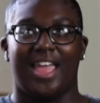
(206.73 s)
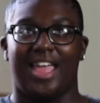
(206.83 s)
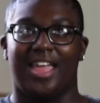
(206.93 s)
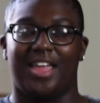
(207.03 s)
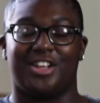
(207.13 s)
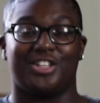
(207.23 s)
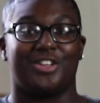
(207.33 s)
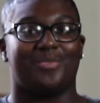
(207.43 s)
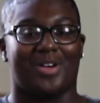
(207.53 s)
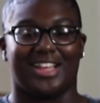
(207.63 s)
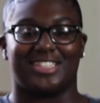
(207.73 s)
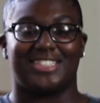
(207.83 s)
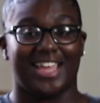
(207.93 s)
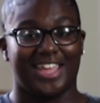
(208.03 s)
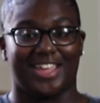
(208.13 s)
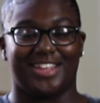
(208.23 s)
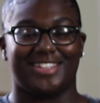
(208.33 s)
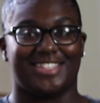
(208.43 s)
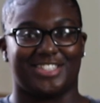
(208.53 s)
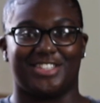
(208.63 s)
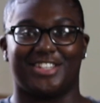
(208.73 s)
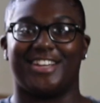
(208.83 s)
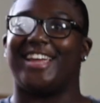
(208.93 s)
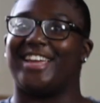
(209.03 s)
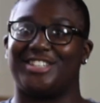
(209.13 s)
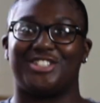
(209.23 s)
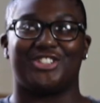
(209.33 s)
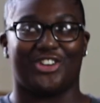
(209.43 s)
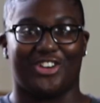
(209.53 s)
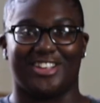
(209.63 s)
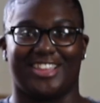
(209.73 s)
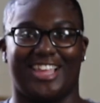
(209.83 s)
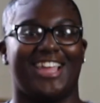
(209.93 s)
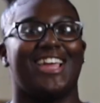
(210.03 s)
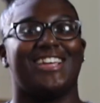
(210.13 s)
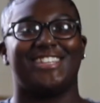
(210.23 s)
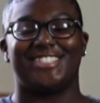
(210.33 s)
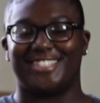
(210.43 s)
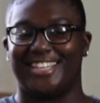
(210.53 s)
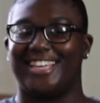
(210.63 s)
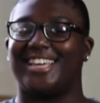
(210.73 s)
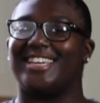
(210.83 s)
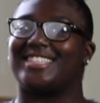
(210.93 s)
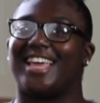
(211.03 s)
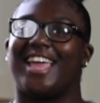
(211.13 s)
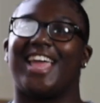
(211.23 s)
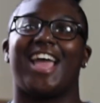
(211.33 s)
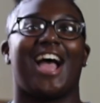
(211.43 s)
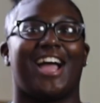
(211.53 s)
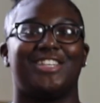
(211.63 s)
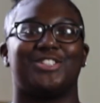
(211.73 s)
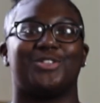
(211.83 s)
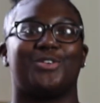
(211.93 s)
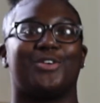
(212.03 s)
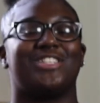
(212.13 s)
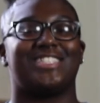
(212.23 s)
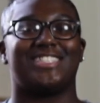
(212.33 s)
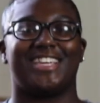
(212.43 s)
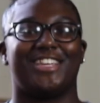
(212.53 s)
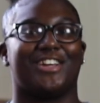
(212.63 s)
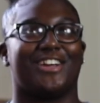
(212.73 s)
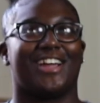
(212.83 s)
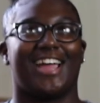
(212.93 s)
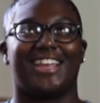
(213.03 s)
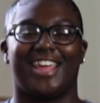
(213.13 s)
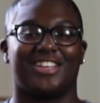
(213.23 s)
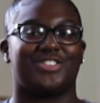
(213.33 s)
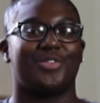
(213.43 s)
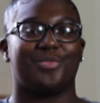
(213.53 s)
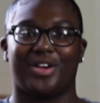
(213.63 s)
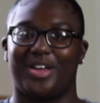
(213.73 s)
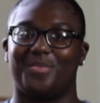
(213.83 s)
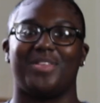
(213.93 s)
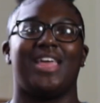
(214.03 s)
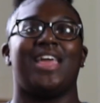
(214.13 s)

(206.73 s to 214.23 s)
And my second sister is Charlie. She is a high school senior at Nazareth Prep.